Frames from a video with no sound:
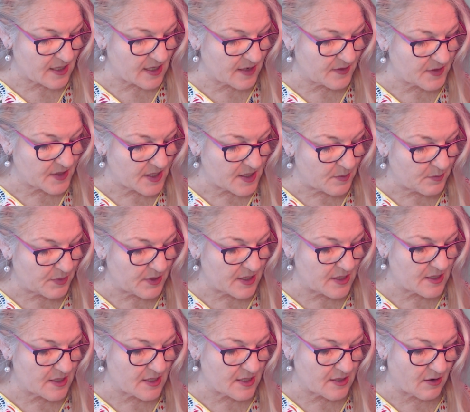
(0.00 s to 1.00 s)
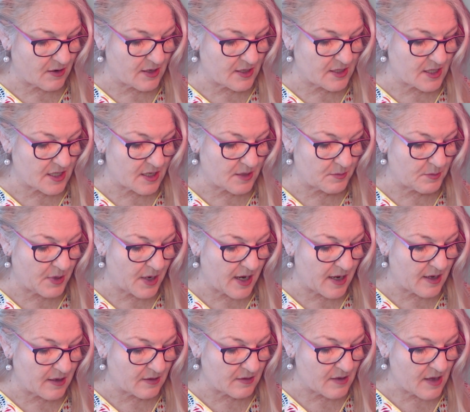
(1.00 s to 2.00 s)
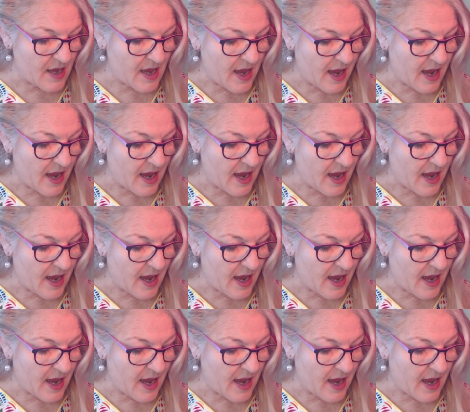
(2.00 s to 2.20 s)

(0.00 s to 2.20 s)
have simply just started to compile,